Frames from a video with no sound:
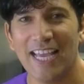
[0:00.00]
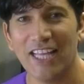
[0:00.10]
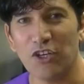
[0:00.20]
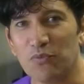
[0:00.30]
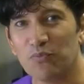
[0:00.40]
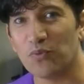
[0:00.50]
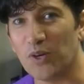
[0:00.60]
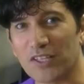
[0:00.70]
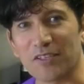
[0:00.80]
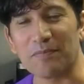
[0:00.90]
Hello,
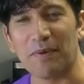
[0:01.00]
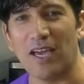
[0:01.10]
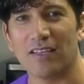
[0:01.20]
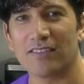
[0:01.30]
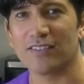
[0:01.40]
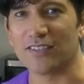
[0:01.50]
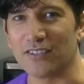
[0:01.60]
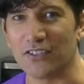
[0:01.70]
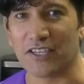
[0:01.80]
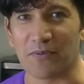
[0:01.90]
welcome back to
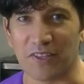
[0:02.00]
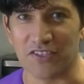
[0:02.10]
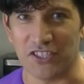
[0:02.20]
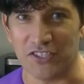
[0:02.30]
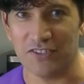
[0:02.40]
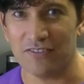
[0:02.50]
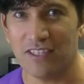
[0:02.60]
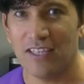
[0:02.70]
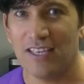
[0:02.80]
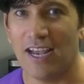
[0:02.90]
Cooking with Gio.
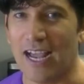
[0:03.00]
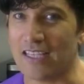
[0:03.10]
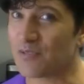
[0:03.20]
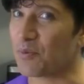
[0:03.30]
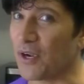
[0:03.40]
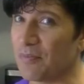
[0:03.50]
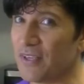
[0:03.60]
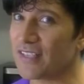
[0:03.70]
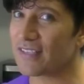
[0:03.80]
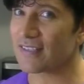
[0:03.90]
As
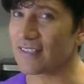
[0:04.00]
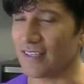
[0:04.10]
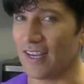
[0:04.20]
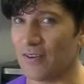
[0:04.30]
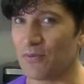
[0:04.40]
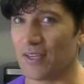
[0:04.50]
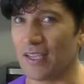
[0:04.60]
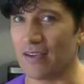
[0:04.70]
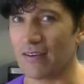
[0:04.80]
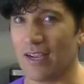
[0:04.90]
promised, today
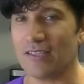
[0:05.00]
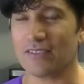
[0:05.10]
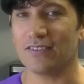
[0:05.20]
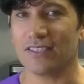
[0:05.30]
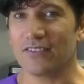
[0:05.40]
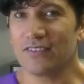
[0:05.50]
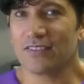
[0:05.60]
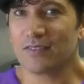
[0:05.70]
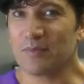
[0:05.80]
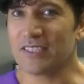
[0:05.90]
we are actually going
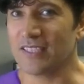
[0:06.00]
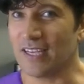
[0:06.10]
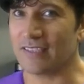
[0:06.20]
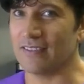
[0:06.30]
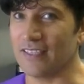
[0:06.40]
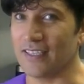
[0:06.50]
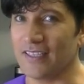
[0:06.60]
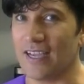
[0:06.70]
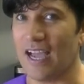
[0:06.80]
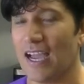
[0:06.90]
to be
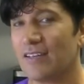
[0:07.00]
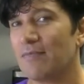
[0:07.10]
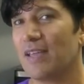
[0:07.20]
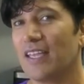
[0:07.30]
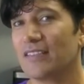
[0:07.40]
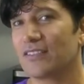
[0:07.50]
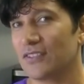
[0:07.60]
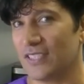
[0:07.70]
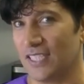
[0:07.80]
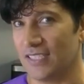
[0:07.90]
tackling how to make
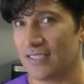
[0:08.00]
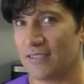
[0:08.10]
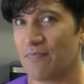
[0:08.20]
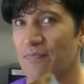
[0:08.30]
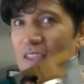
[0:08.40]
tortillas.